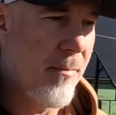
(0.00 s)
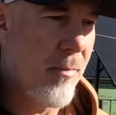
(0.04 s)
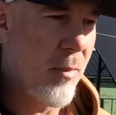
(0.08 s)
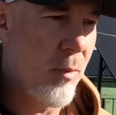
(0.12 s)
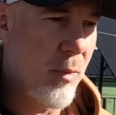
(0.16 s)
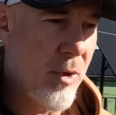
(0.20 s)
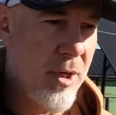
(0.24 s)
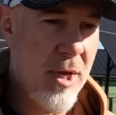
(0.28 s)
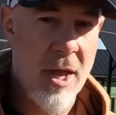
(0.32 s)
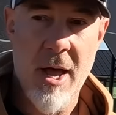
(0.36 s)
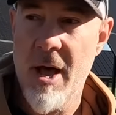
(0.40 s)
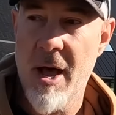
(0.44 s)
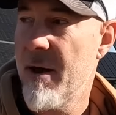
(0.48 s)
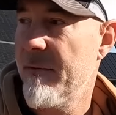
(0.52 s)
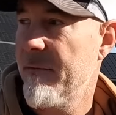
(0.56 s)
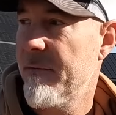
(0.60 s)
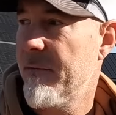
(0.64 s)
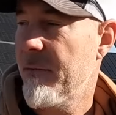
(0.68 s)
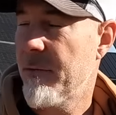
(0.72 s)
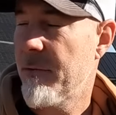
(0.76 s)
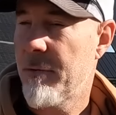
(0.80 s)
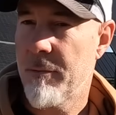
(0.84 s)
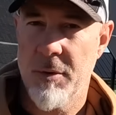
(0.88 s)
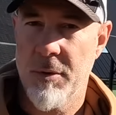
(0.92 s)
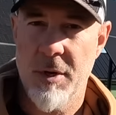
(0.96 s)
We have
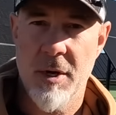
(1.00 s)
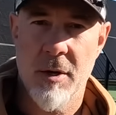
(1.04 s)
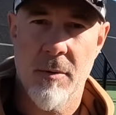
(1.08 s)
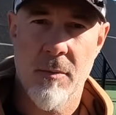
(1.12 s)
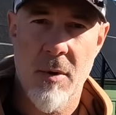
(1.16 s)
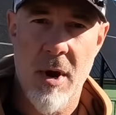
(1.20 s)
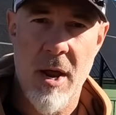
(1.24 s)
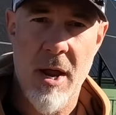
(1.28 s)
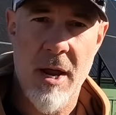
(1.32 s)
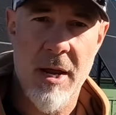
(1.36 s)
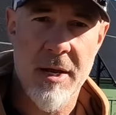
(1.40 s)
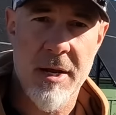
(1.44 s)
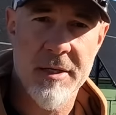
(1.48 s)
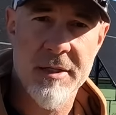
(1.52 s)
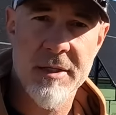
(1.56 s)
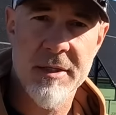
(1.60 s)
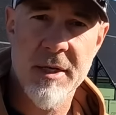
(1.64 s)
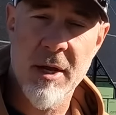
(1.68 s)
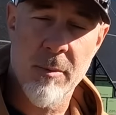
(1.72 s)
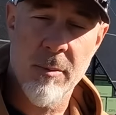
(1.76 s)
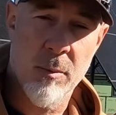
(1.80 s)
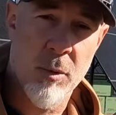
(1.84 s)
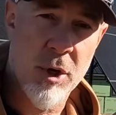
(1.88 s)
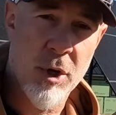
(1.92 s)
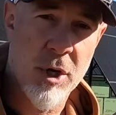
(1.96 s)
3 arrays
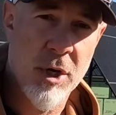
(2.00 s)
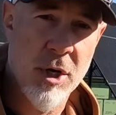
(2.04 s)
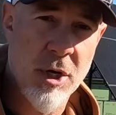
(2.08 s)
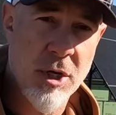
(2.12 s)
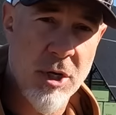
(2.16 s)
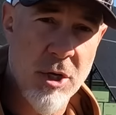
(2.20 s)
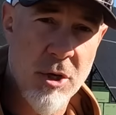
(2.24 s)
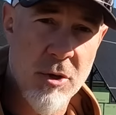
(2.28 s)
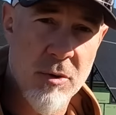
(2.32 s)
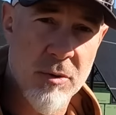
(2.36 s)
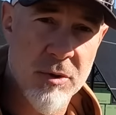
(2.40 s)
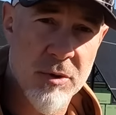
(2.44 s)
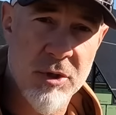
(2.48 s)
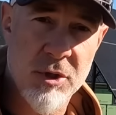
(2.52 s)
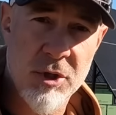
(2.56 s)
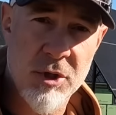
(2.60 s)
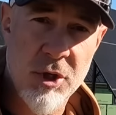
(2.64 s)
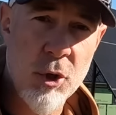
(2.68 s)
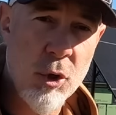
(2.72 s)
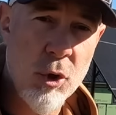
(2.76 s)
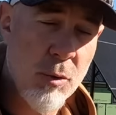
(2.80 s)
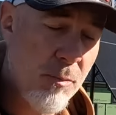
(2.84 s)
and we're going to use 2